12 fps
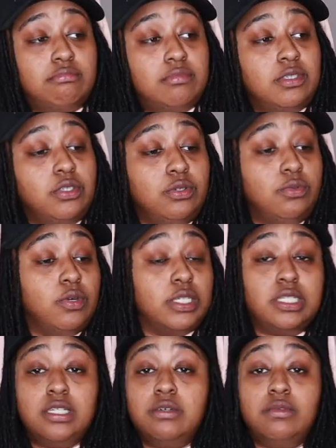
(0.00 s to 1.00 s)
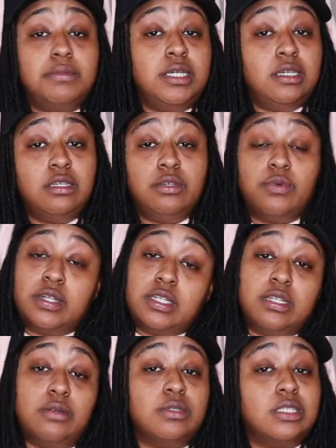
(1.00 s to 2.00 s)
you want to deal with me, you want to
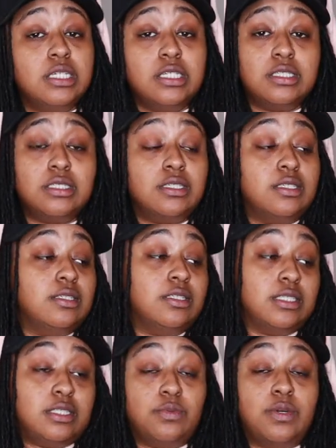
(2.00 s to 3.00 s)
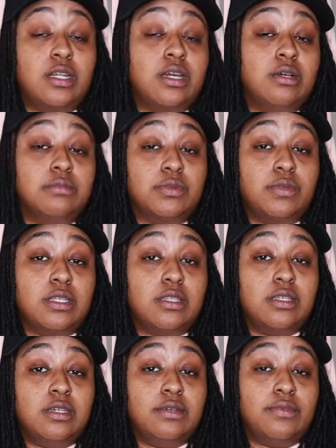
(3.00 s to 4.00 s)
deal with this, this is what it comes with,
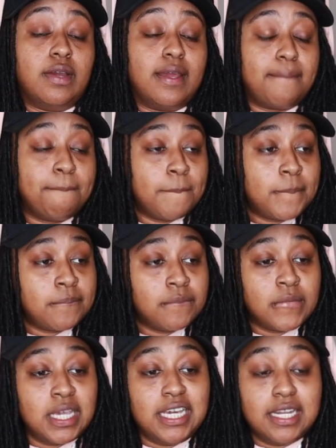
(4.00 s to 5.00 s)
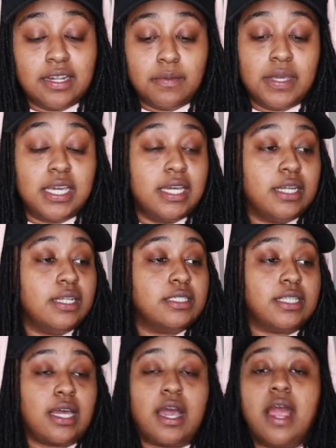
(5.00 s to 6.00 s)
right? And in the beginning,
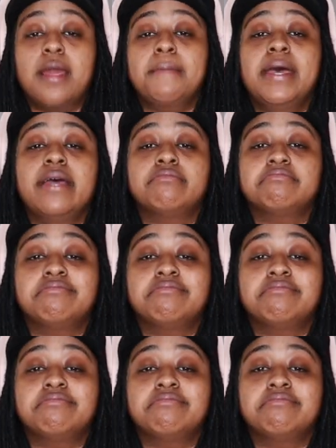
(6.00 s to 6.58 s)
it's like, all right, bet.